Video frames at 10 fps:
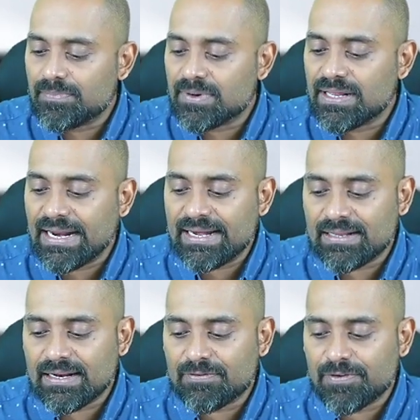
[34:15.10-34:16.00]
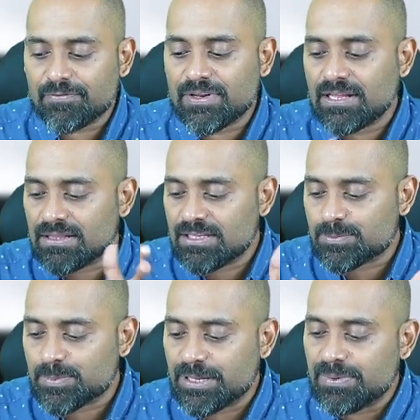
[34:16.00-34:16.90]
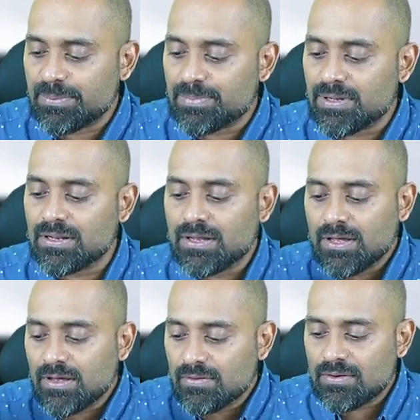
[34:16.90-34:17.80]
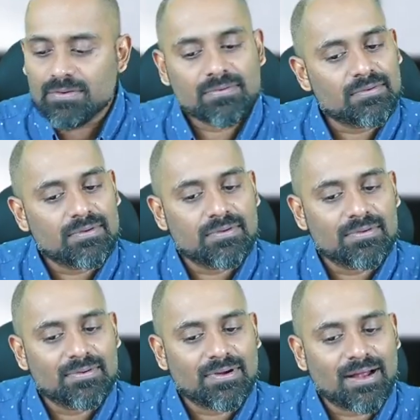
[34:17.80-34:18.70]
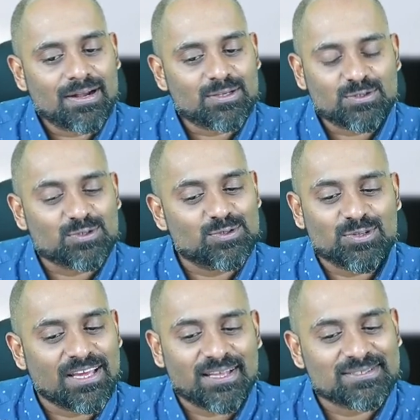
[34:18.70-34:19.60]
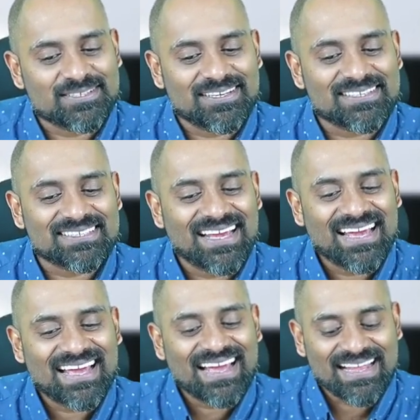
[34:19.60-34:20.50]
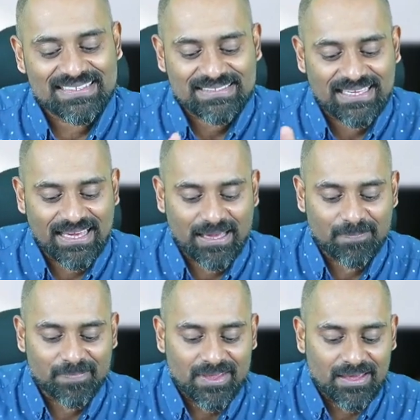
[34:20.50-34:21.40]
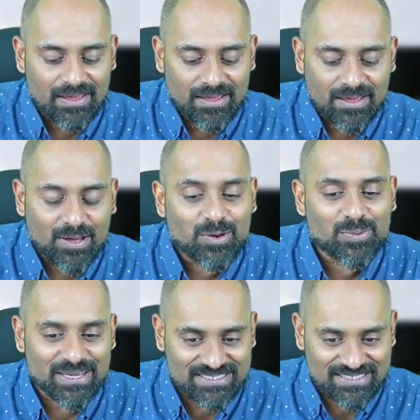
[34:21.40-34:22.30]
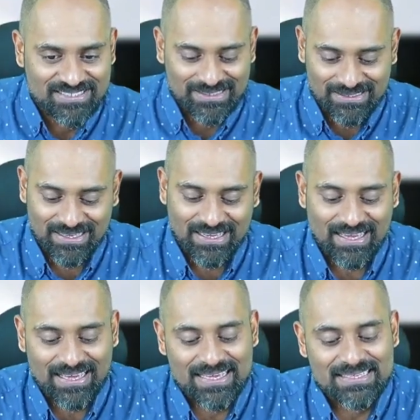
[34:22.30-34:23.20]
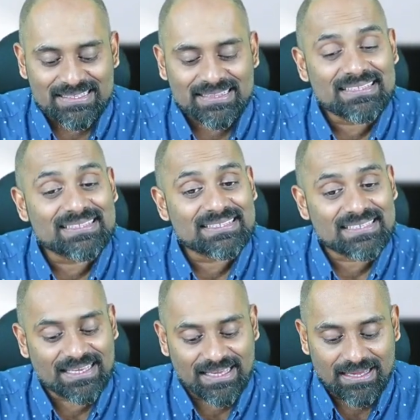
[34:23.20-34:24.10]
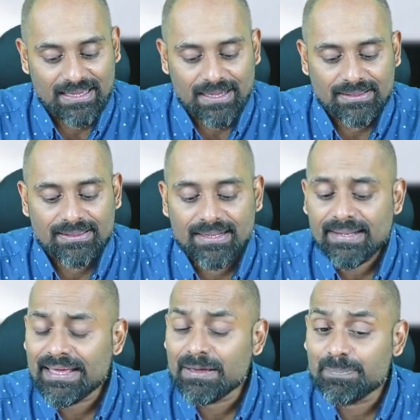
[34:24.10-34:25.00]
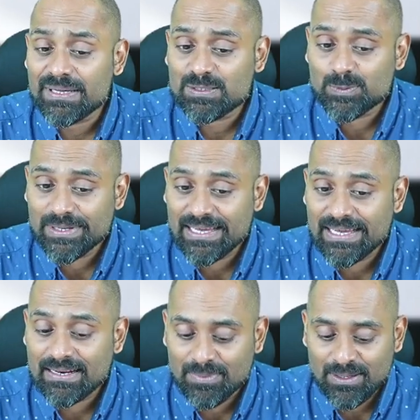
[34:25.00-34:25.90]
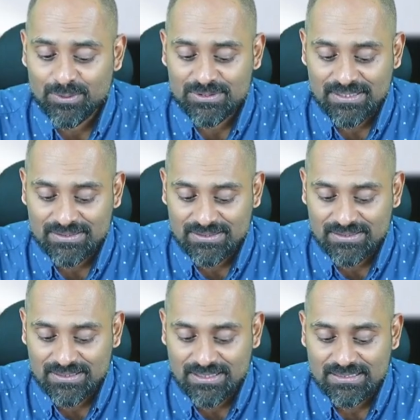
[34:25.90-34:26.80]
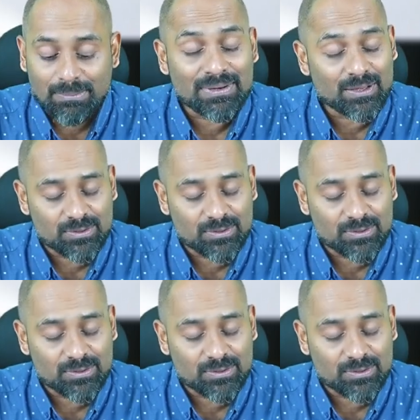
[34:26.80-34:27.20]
greater than 50 in these 20 people. Understood? So the answer is D. Question 3. The link between amniocentesis